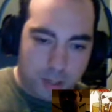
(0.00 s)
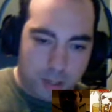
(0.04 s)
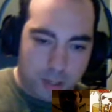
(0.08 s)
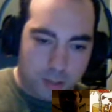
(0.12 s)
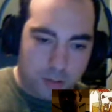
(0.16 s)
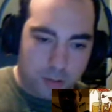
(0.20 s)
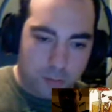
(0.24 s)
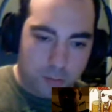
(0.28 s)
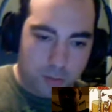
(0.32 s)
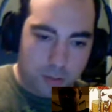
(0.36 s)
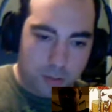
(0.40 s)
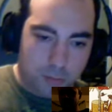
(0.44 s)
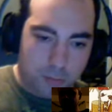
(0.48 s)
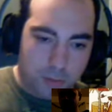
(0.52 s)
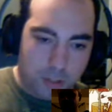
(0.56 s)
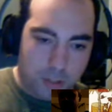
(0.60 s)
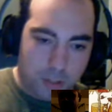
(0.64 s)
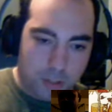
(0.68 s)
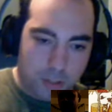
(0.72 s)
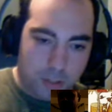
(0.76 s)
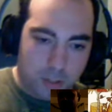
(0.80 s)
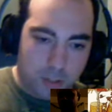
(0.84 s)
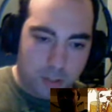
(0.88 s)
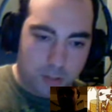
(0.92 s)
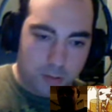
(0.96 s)
would
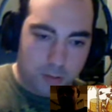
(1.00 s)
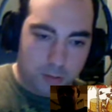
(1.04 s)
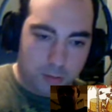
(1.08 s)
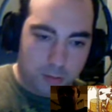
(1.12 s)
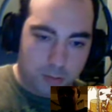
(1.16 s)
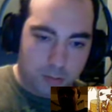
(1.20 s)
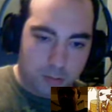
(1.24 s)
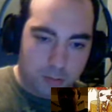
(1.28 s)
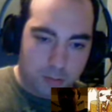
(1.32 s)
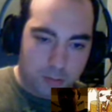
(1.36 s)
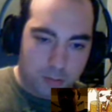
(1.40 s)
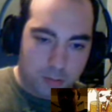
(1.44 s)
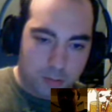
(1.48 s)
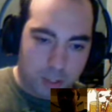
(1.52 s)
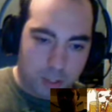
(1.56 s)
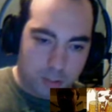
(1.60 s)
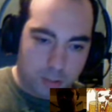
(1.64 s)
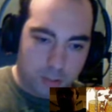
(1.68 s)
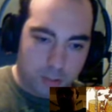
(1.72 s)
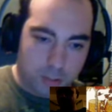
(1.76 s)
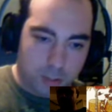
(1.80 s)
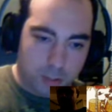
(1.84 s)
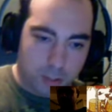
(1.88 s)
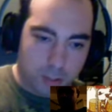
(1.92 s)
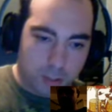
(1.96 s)
be... Actually,
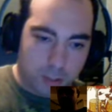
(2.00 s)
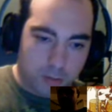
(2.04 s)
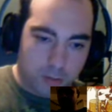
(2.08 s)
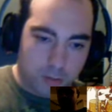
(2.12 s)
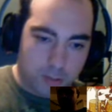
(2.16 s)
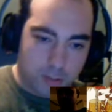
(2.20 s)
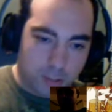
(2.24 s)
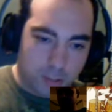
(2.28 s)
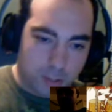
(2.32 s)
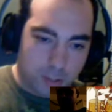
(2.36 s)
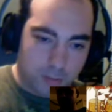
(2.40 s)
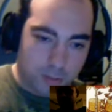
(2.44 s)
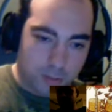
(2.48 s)
no, he's not even...